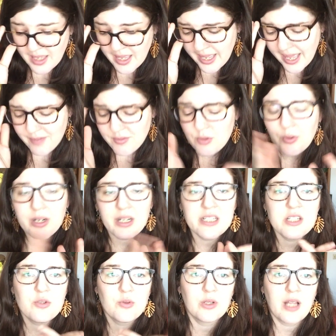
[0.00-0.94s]
I haven't run
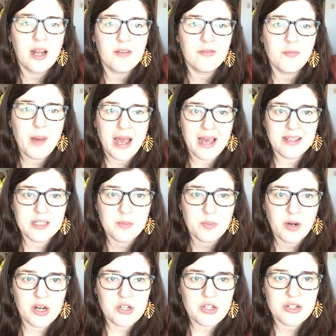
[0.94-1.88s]
into a lot of pest
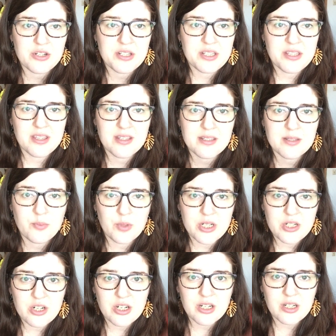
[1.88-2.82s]
pressures this
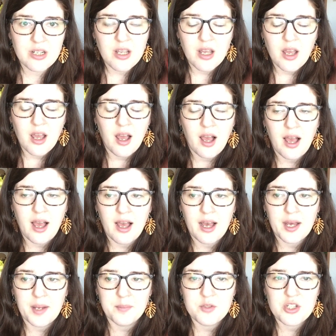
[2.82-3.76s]
winter,
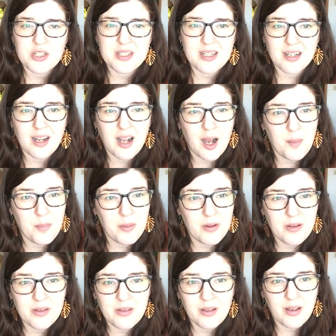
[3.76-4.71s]
just a
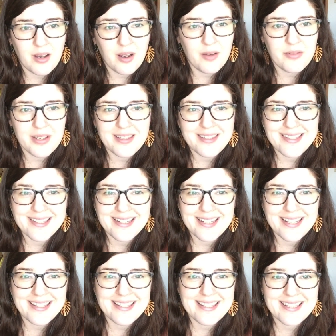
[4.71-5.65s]
couple of
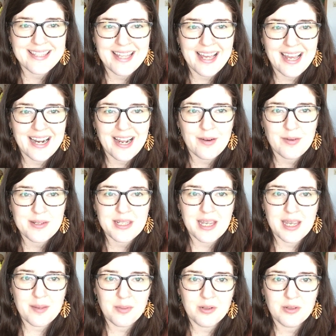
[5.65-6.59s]
incidents that I was
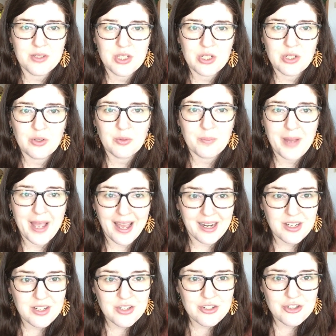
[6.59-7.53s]
able to
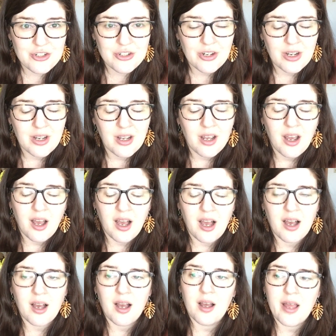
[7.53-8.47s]
manage,
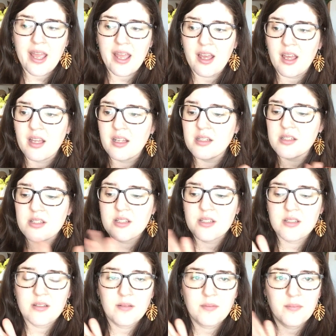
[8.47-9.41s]
and
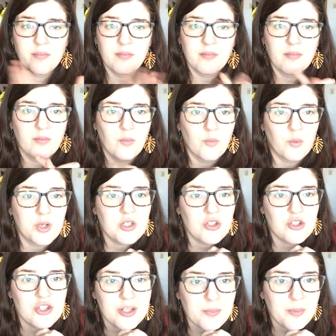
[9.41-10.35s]

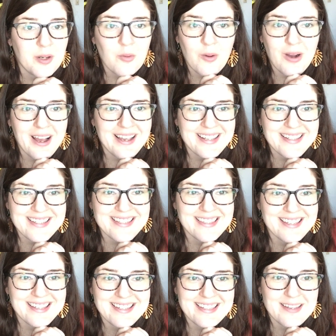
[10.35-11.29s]
winter shipping wise,
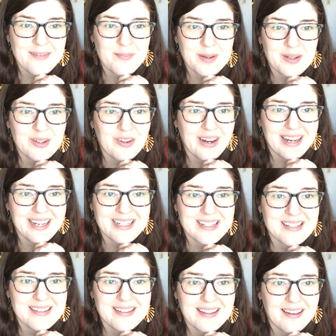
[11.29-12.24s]
things have been great.